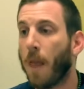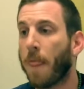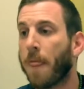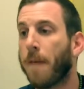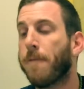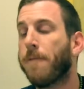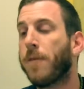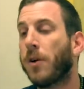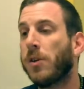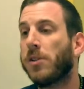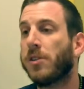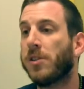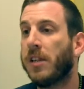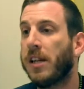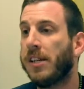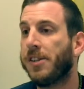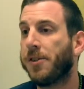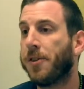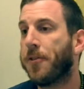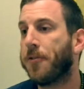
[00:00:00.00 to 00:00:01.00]
The first
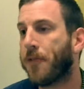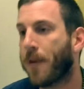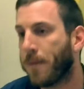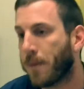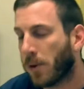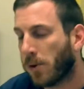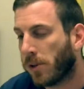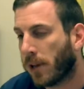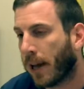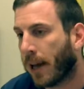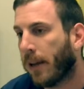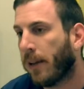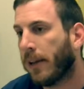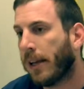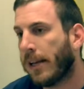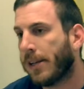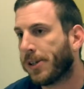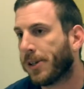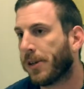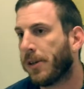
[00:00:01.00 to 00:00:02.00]
laser, the femtosecond
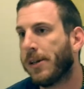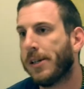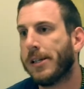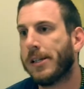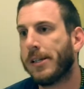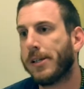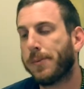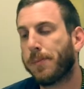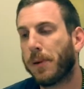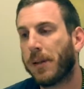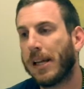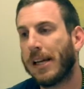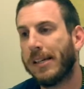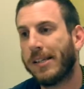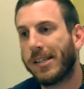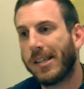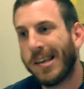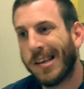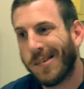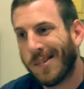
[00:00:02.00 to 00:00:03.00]
laser, is
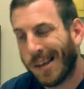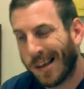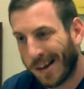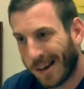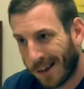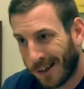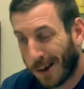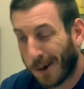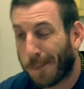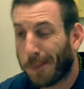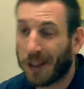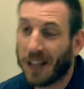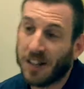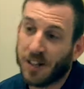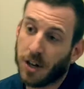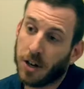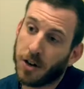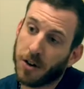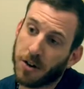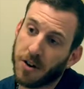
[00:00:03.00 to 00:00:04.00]
placed, you're
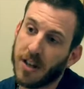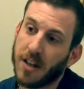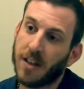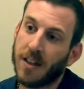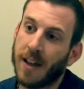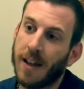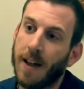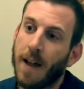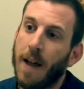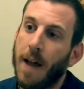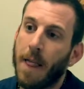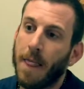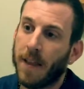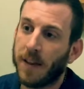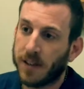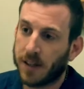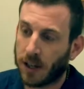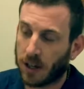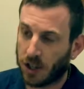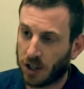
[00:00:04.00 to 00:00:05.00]
placed underneath it. The
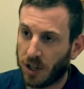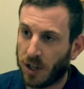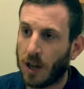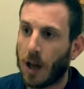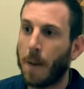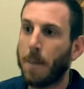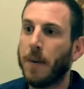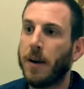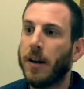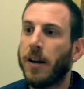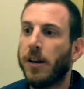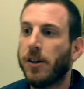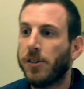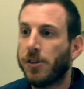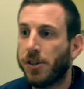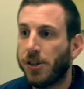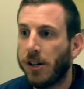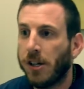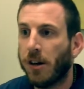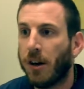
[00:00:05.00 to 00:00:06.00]
suction cup adheres
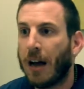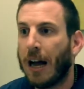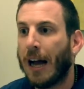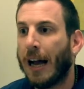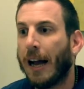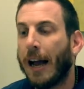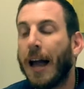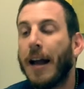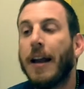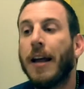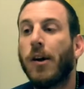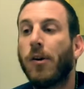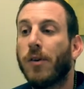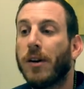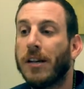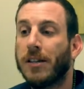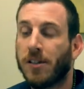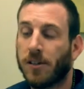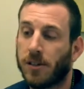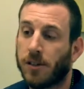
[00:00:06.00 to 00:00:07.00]
to your eye and it
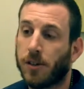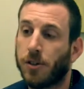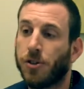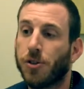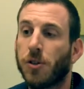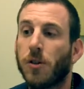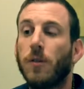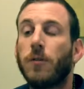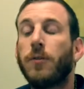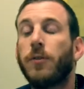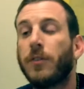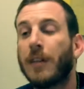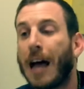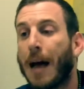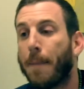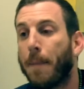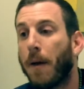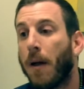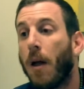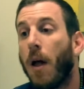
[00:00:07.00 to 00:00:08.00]
creates a surgical
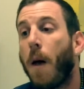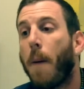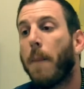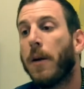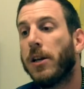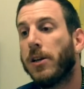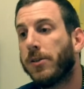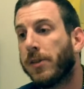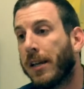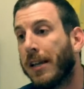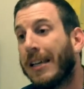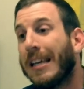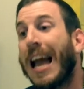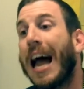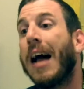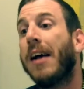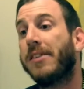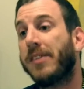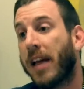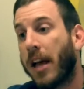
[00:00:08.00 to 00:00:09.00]
flap by using
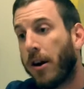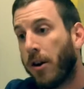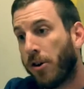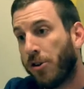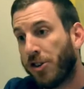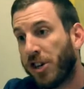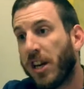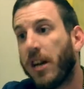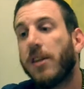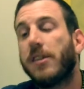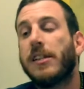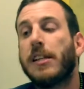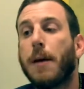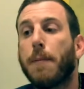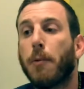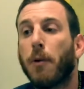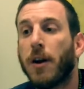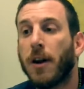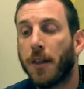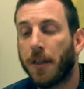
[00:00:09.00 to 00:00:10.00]
gas energy to
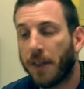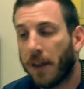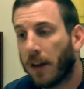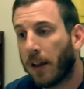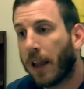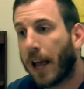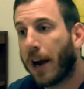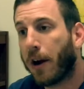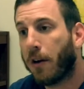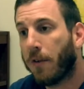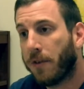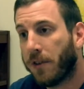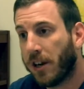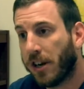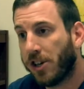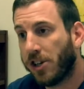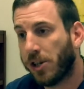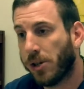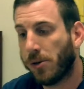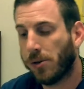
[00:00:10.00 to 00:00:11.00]
separate a thin layer of
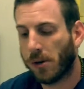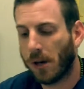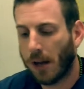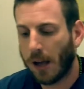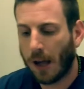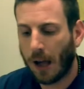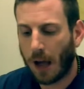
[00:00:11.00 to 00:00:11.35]
tissue